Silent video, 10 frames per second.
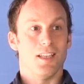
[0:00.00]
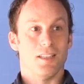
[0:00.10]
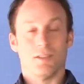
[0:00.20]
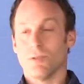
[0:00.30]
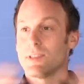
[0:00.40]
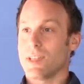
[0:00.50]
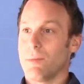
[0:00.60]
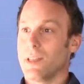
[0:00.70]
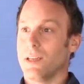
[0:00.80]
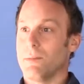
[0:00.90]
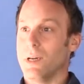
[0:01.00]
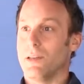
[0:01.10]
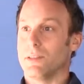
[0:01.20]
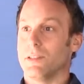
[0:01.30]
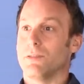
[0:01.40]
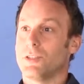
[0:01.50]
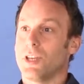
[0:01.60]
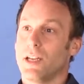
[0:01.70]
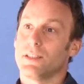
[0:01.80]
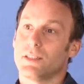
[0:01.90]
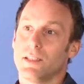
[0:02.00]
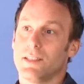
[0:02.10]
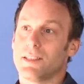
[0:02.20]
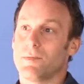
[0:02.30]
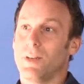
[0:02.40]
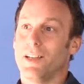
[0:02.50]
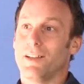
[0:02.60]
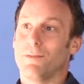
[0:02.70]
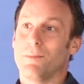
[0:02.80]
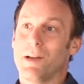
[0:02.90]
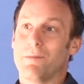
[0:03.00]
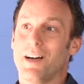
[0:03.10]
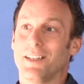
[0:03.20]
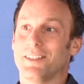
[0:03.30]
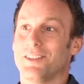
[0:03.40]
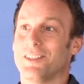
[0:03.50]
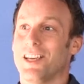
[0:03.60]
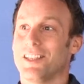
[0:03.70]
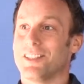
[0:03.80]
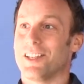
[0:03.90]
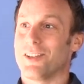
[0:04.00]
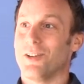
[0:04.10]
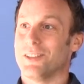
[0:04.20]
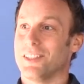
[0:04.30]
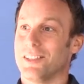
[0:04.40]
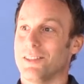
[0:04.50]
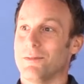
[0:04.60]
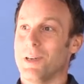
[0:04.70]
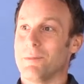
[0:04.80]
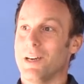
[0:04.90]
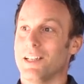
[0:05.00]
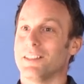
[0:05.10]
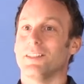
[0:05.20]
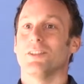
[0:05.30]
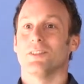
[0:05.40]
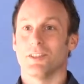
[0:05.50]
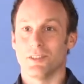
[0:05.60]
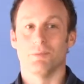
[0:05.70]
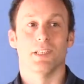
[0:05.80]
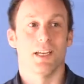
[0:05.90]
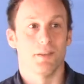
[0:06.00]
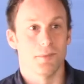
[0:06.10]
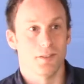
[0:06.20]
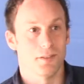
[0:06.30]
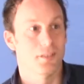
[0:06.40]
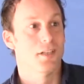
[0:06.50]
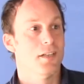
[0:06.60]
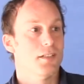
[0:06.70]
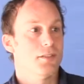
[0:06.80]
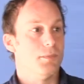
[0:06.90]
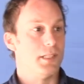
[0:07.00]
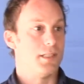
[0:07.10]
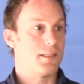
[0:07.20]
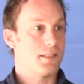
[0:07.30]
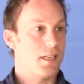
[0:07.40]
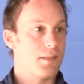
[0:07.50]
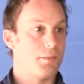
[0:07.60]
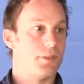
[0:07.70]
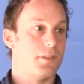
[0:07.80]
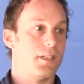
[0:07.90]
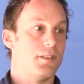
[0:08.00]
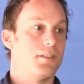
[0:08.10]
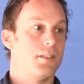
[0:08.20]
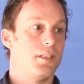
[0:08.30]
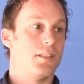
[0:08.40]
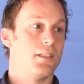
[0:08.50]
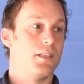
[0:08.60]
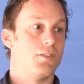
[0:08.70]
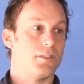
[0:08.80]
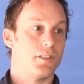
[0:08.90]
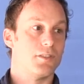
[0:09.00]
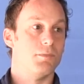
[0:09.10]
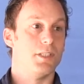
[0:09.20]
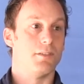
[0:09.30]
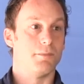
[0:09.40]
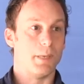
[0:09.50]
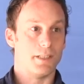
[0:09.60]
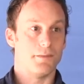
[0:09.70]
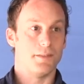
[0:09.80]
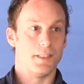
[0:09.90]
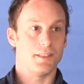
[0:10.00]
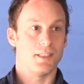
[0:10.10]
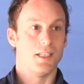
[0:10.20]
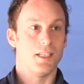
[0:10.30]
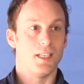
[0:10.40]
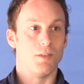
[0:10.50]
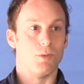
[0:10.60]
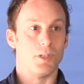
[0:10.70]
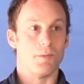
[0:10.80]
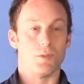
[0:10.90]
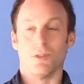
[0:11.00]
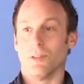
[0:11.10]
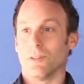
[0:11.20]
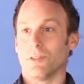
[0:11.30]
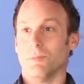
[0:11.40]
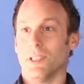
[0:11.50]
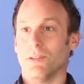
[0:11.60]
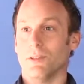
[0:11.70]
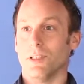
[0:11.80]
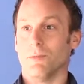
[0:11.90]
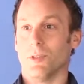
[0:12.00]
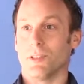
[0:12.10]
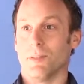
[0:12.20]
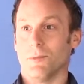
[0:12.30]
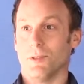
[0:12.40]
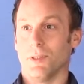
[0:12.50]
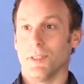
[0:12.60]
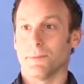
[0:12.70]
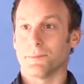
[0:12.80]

and do something about it to change the display of my mind, to change the content of my mind in order to be able to be stable and in order to be of benefit in what I'm doing or to be good in what I'm doing.